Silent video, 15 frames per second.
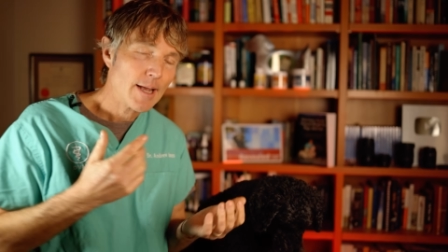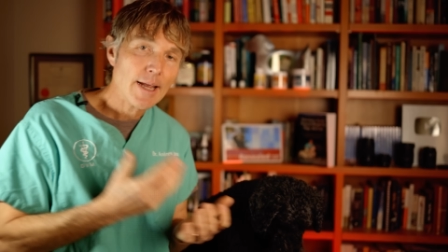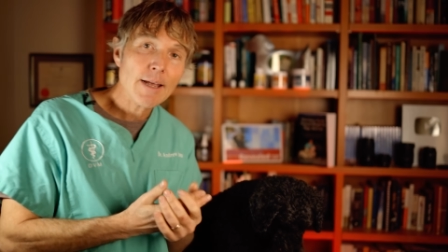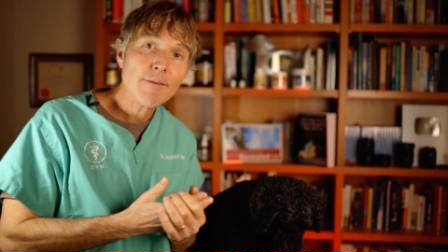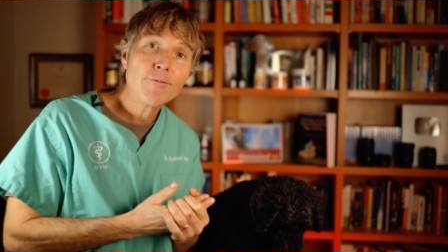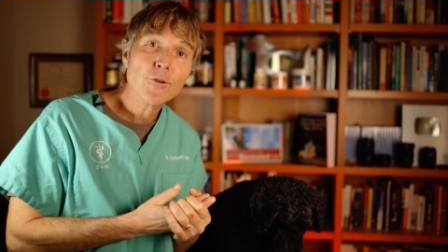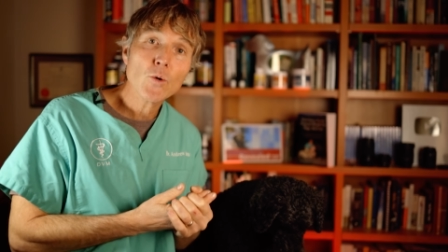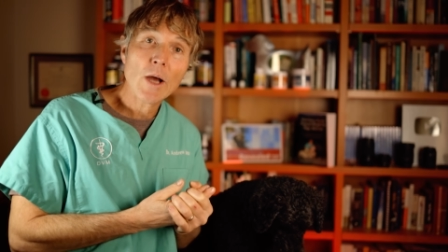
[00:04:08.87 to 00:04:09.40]

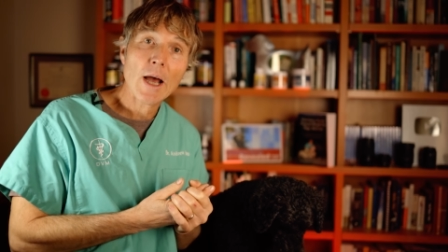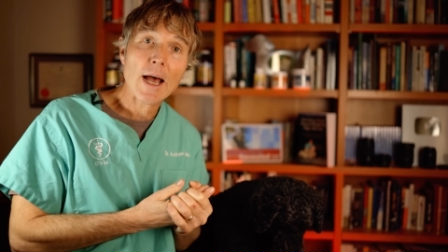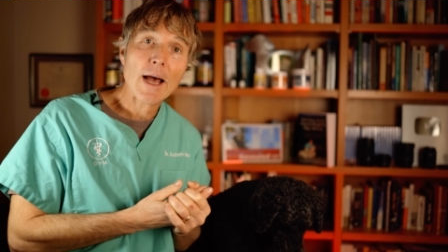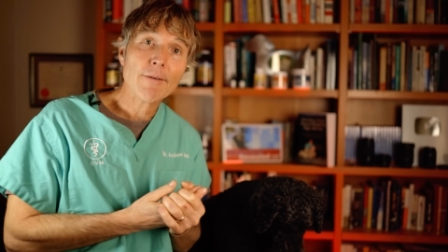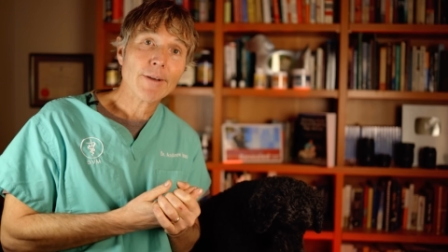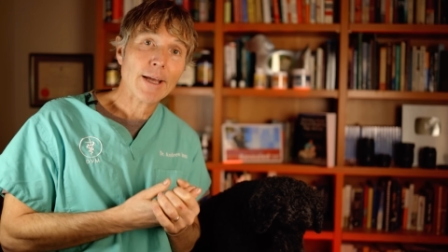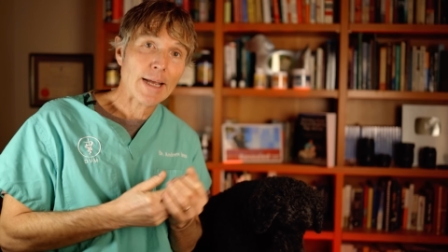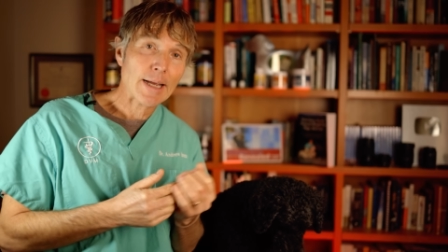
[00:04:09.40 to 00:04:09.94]
If you
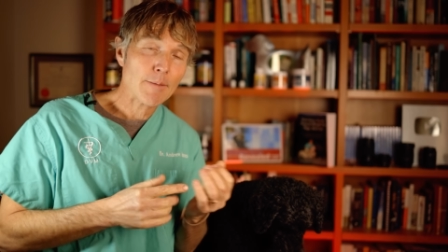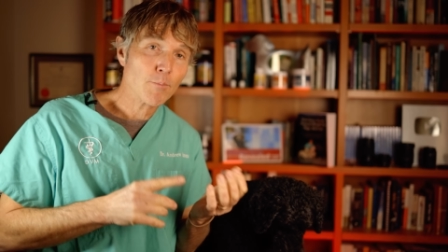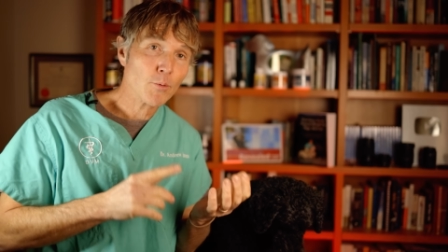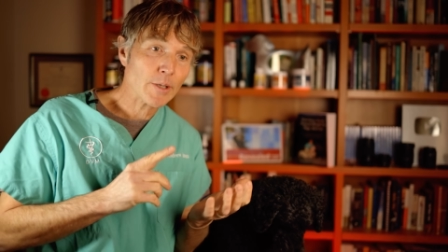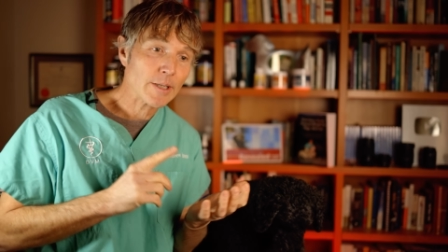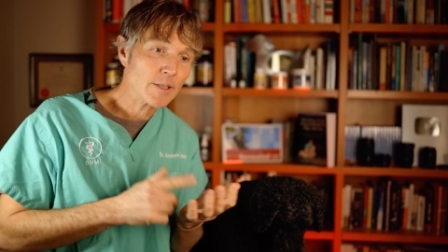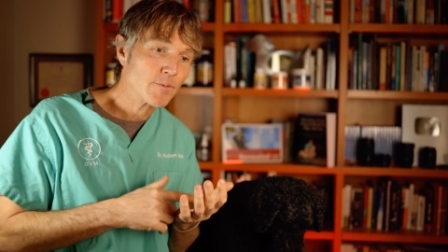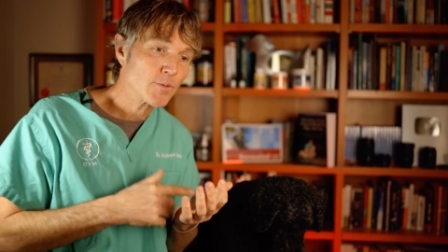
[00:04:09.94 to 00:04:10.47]
have a
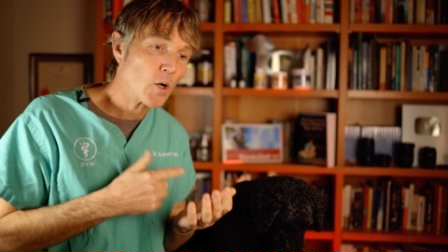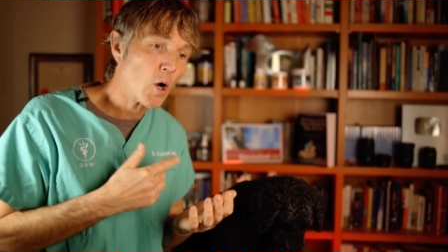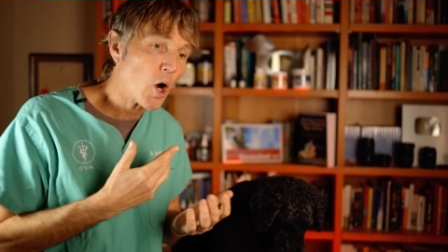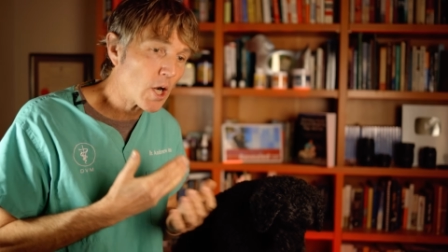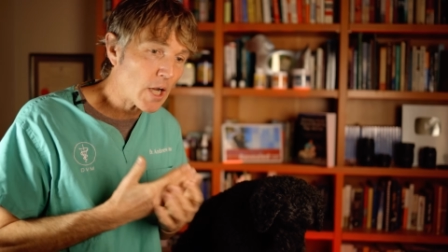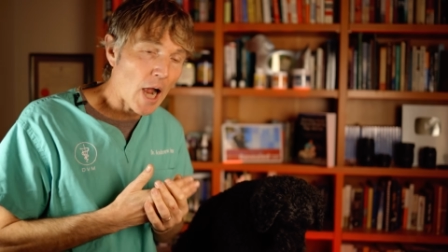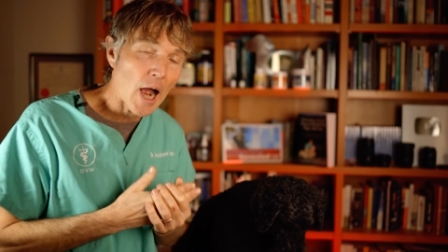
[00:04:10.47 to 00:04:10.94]
breed of dog,